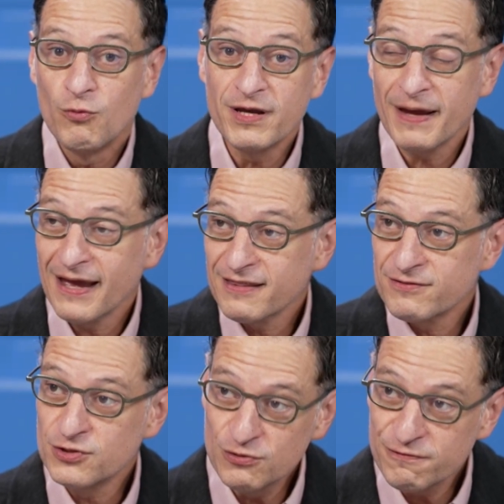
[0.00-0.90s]
We
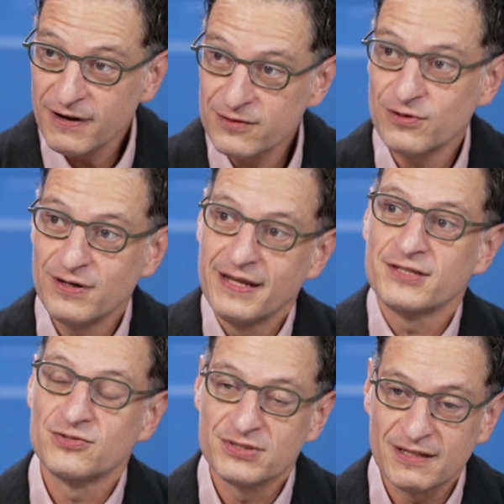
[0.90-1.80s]
had 2 federal
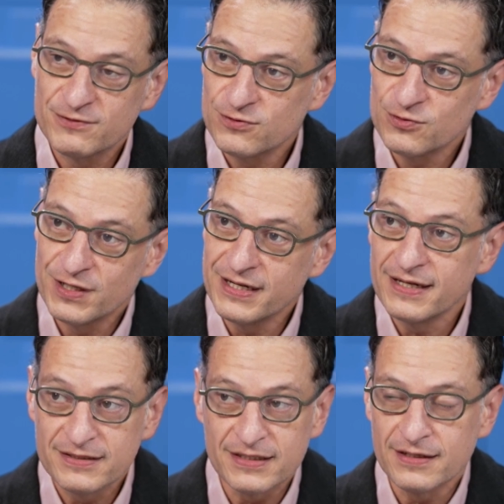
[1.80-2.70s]
elections after
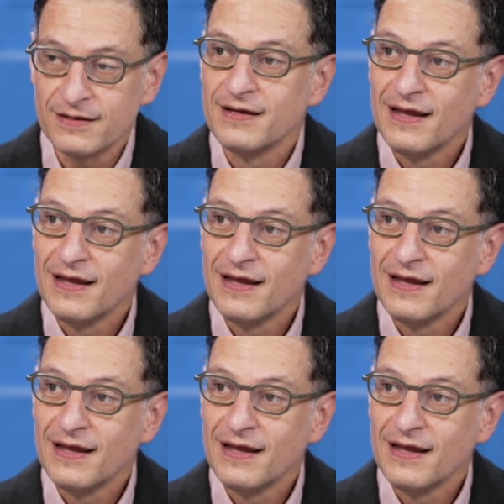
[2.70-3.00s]
2018,